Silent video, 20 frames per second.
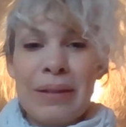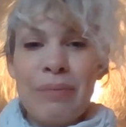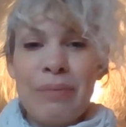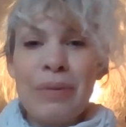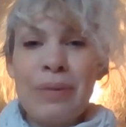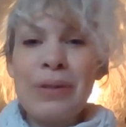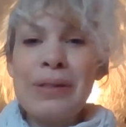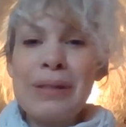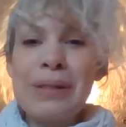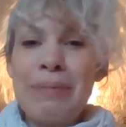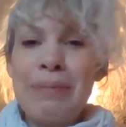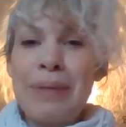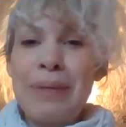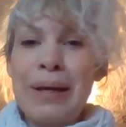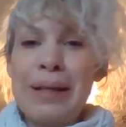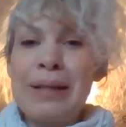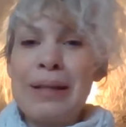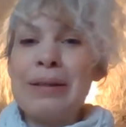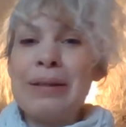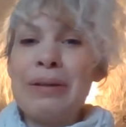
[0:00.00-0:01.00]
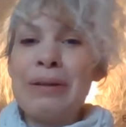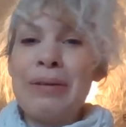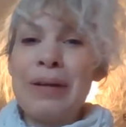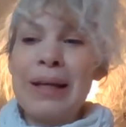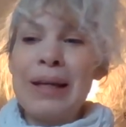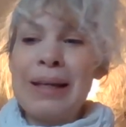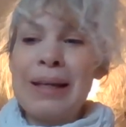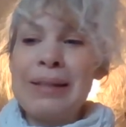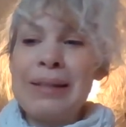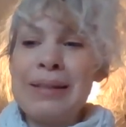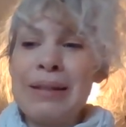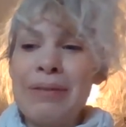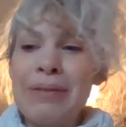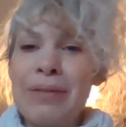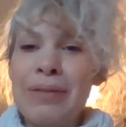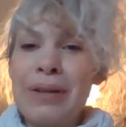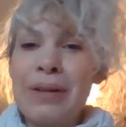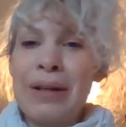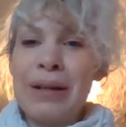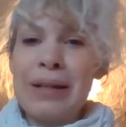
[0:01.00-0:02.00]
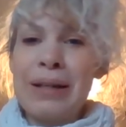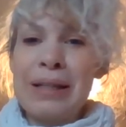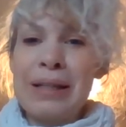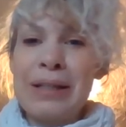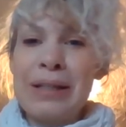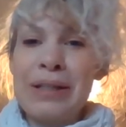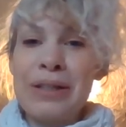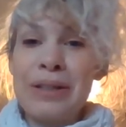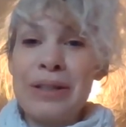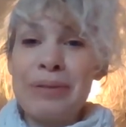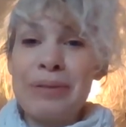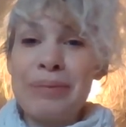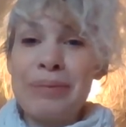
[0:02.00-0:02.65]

Mostly painting though, I guess I've got a niche.